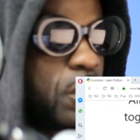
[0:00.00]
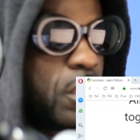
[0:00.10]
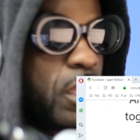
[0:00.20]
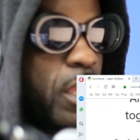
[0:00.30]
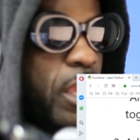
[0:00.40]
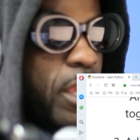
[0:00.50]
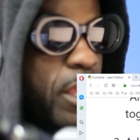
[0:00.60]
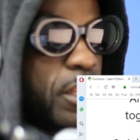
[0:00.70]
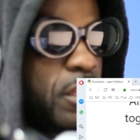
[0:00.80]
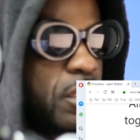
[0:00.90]

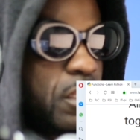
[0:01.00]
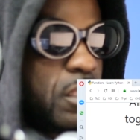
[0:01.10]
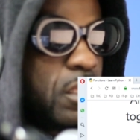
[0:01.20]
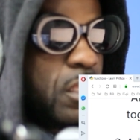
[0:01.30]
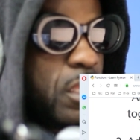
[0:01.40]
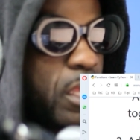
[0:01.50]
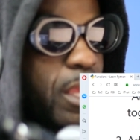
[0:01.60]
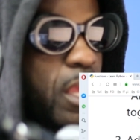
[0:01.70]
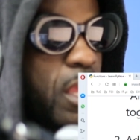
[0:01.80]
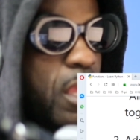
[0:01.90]
and
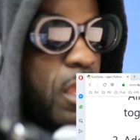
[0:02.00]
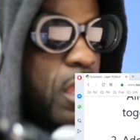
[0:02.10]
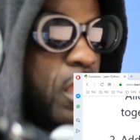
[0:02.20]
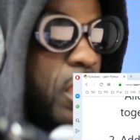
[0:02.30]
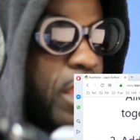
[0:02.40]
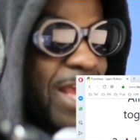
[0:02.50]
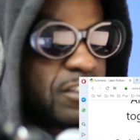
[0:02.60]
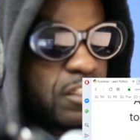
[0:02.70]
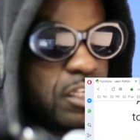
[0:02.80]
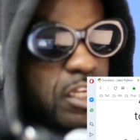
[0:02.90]
it has
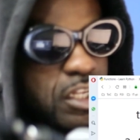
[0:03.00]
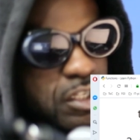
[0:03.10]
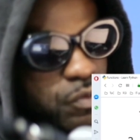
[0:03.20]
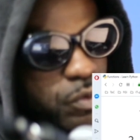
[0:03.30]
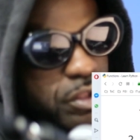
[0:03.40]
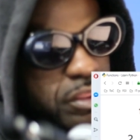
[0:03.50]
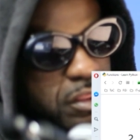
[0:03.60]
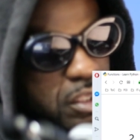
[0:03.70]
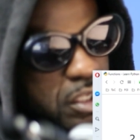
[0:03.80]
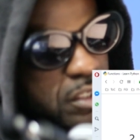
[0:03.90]
to end with
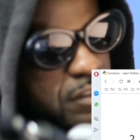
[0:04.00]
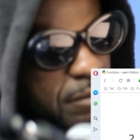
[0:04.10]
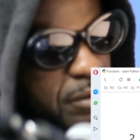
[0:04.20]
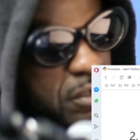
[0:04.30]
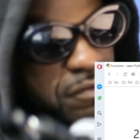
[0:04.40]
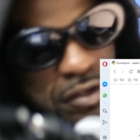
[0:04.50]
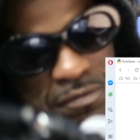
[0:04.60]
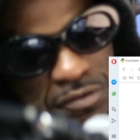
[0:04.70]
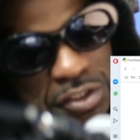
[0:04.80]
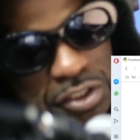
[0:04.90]
is a benefit of
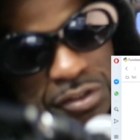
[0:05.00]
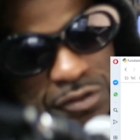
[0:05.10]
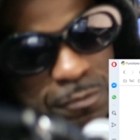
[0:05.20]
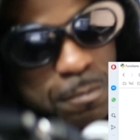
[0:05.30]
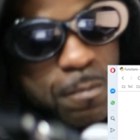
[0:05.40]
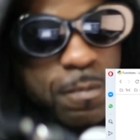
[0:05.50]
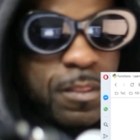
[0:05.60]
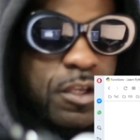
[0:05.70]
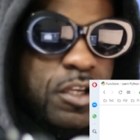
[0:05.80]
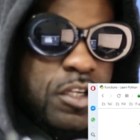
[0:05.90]
functions.
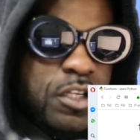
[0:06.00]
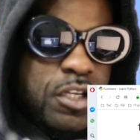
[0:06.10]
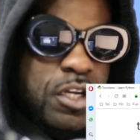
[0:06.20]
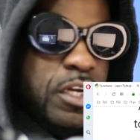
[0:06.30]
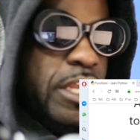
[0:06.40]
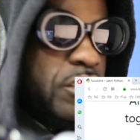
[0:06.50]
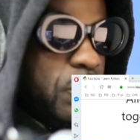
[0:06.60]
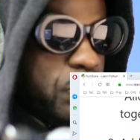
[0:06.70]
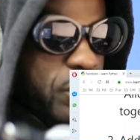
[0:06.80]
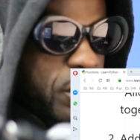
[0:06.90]
That
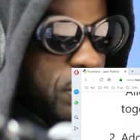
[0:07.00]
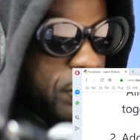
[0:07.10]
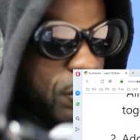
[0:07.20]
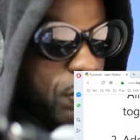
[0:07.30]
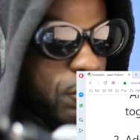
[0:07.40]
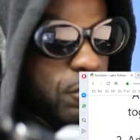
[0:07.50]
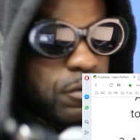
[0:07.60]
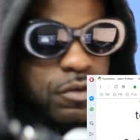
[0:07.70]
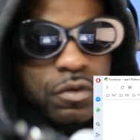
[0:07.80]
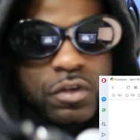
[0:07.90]
shows right here. So
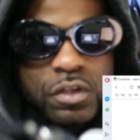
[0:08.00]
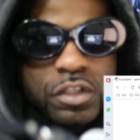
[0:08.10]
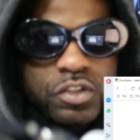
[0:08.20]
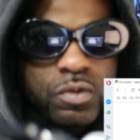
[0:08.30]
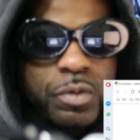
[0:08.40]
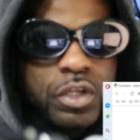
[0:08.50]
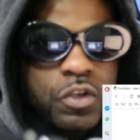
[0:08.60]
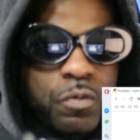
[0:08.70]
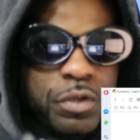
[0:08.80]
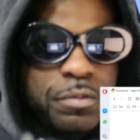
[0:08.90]
let's see what we can do,
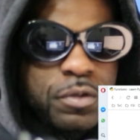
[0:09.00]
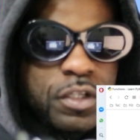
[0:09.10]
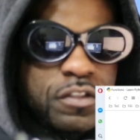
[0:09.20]
people. Let's